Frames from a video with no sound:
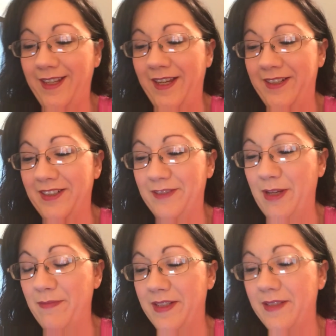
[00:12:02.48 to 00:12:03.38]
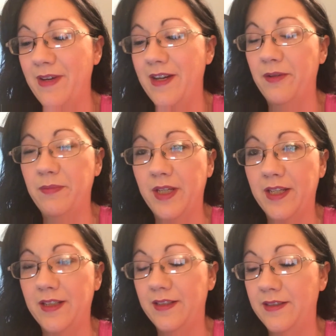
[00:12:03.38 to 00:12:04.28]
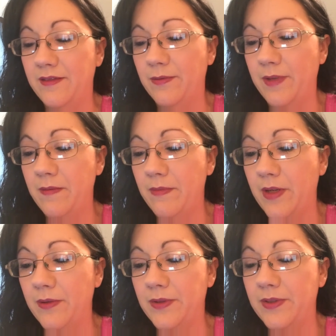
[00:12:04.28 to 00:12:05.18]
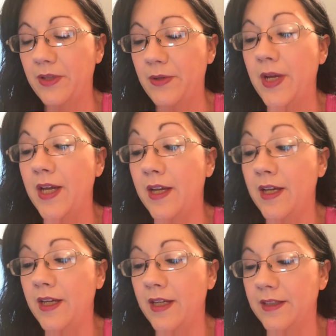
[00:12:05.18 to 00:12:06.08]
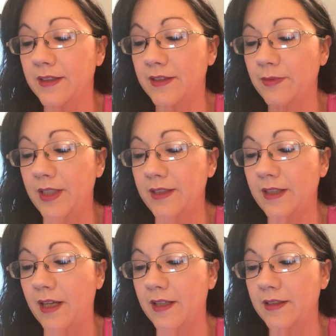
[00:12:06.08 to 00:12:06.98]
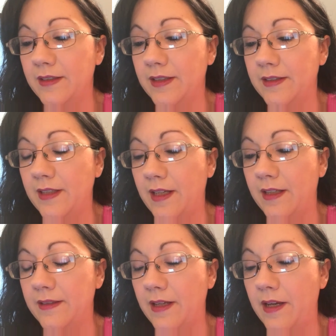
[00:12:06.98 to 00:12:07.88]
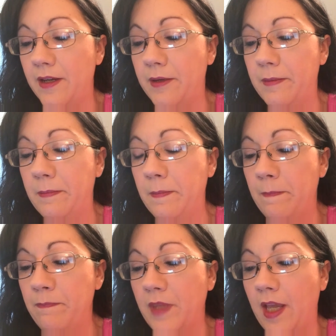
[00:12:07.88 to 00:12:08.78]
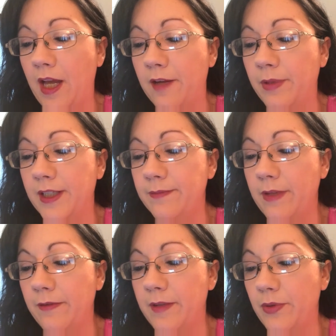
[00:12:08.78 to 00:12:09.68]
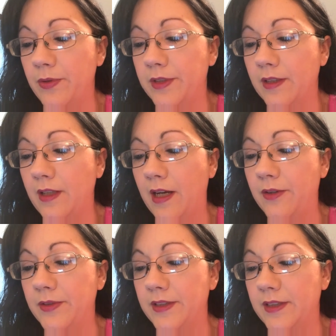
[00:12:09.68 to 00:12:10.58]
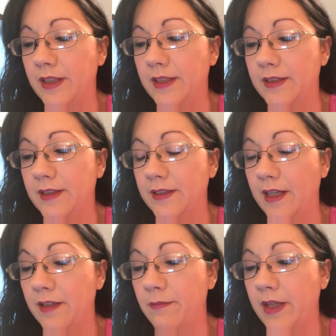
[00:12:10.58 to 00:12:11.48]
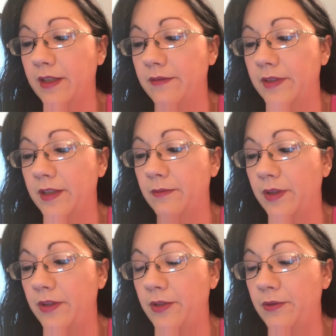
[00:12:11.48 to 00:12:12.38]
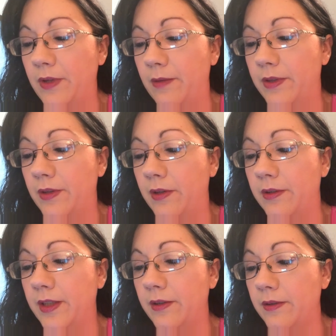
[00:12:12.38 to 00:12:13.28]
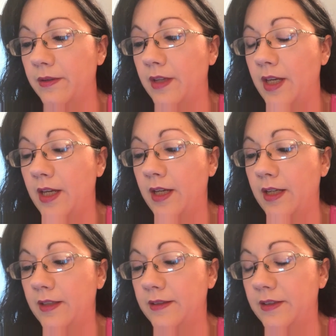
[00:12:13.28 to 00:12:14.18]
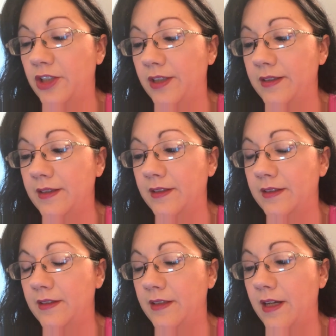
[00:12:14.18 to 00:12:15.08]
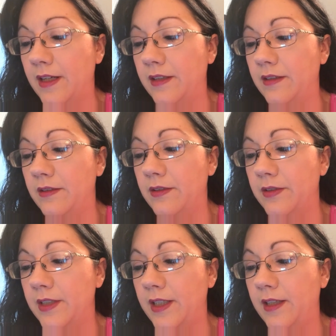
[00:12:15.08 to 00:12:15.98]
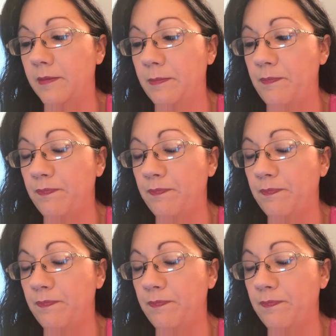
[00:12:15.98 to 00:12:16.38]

it just made me smile because of the rainbow. So this is what it says. It says, um, I have placed my rainbow in the clouds. It is the sign of my covenant with you and with all the earth. And this is Genesis 9, 13.